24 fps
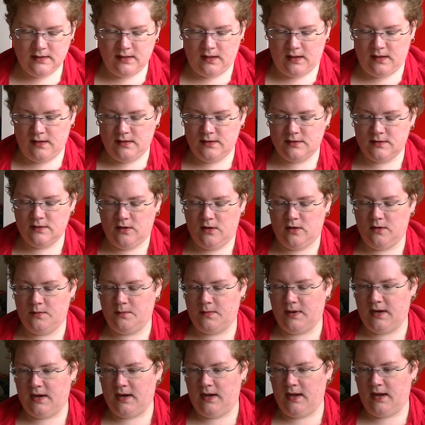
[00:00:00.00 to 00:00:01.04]
these on
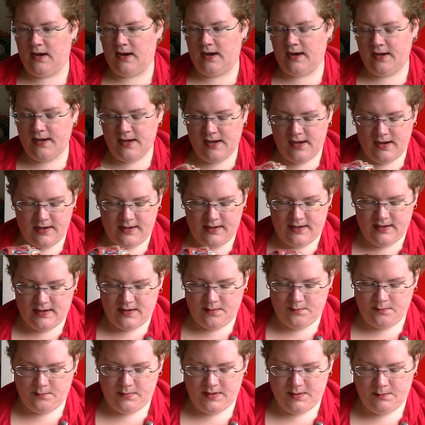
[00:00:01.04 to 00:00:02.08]
my
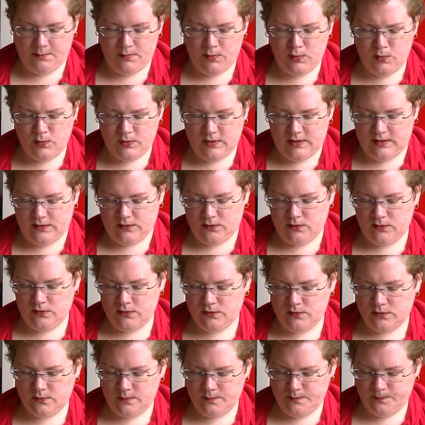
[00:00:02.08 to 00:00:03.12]
HiyaHiya bamboo
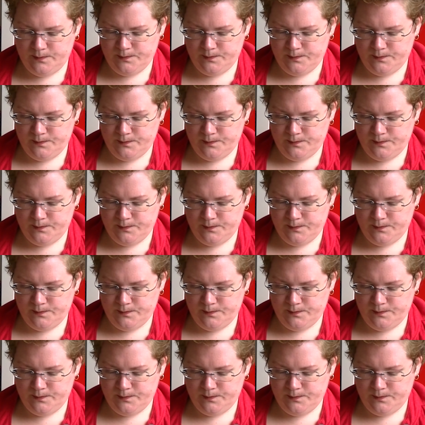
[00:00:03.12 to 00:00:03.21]
needles.